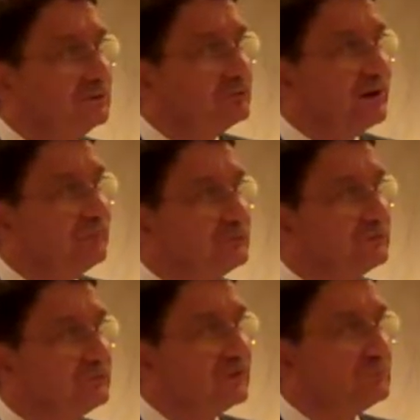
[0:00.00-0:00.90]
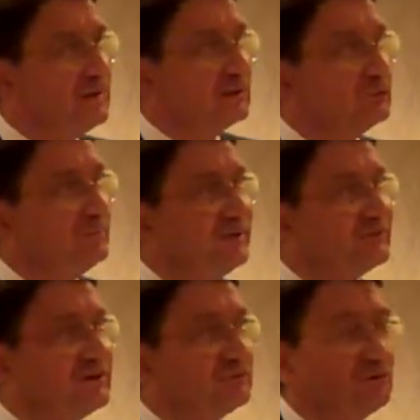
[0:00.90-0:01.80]
travelers that make
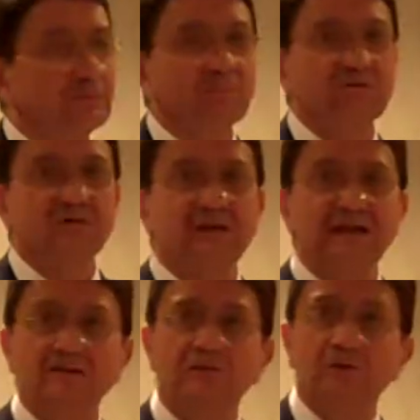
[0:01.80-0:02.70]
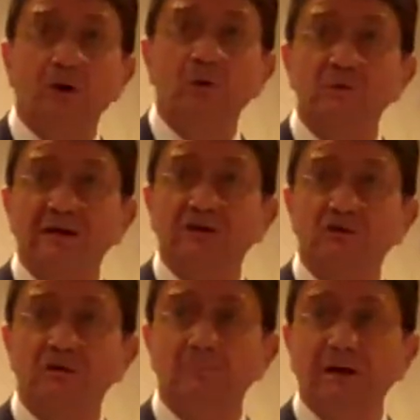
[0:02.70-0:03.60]
domestic trips in their own
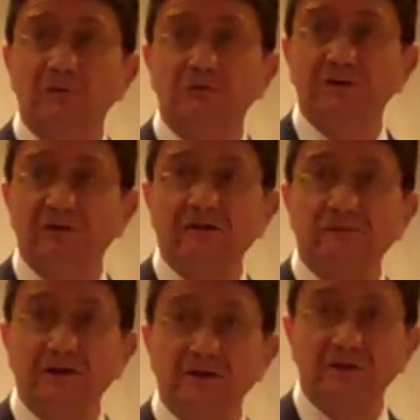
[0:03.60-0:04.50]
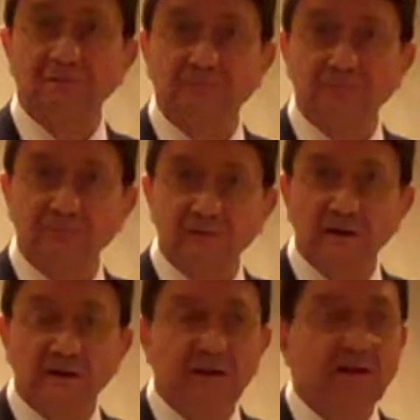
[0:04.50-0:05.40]
national boundaries every year.
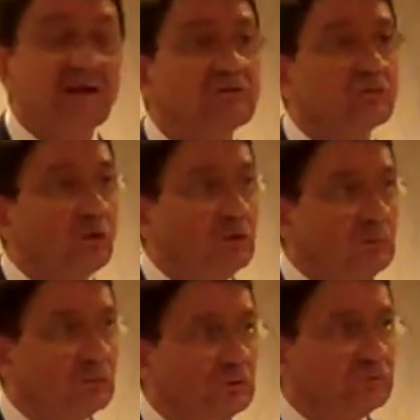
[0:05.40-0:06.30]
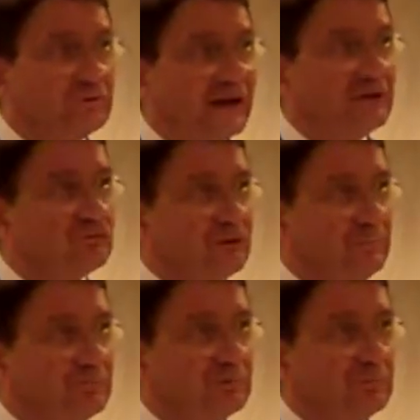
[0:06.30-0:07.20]
That's almost a
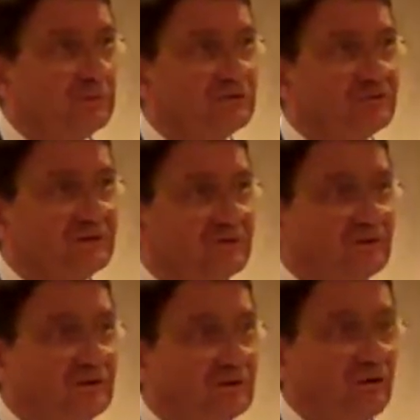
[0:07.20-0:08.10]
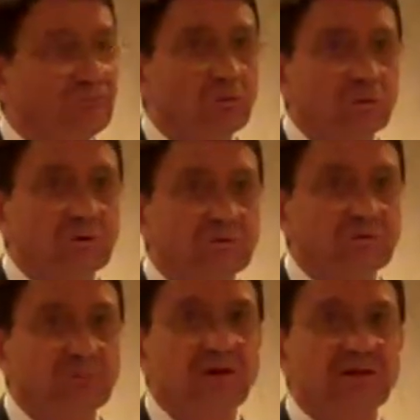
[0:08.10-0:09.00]
trip per citizen of the world
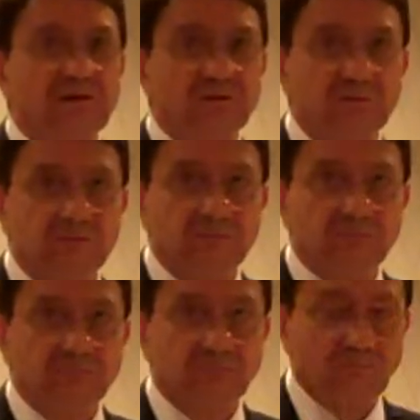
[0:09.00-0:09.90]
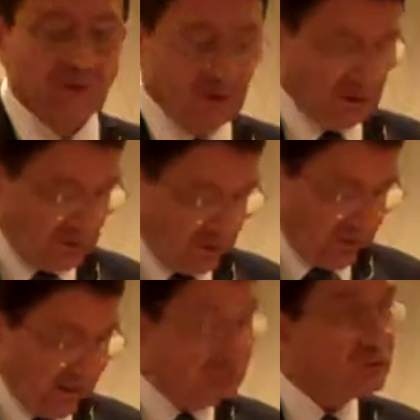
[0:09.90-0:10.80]
per year.
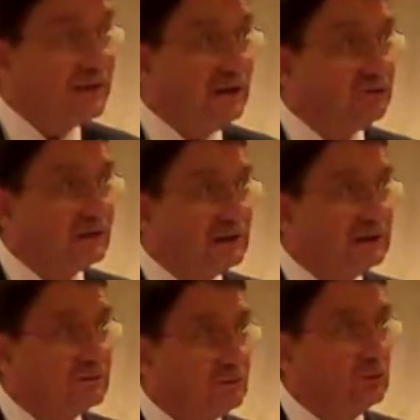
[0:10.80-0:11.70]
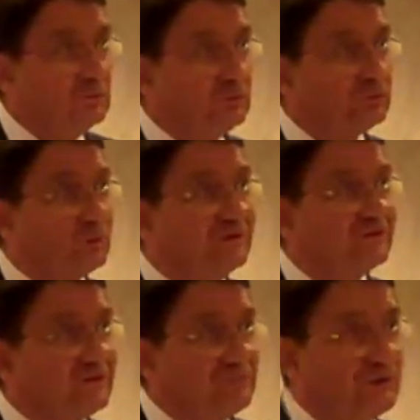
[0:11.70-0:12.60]
Internationally, almost
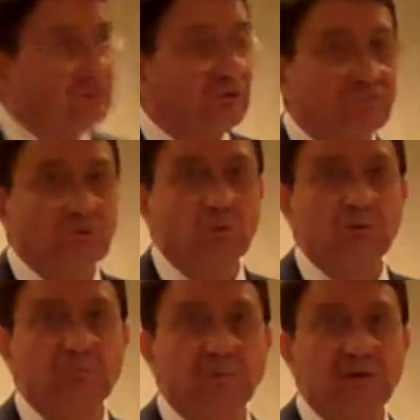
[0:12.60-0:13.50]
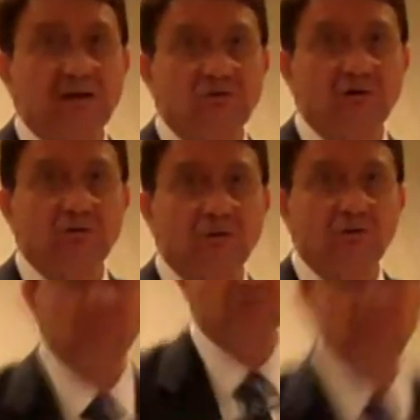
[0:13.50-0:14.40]
1/7 of the world population is on
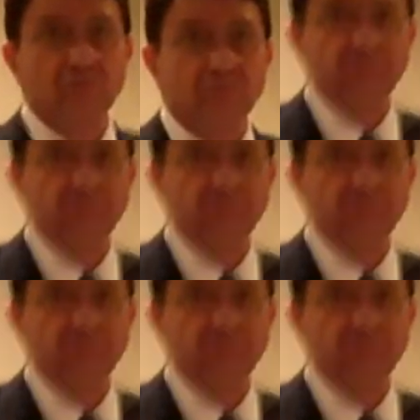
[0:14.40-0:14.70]
the move.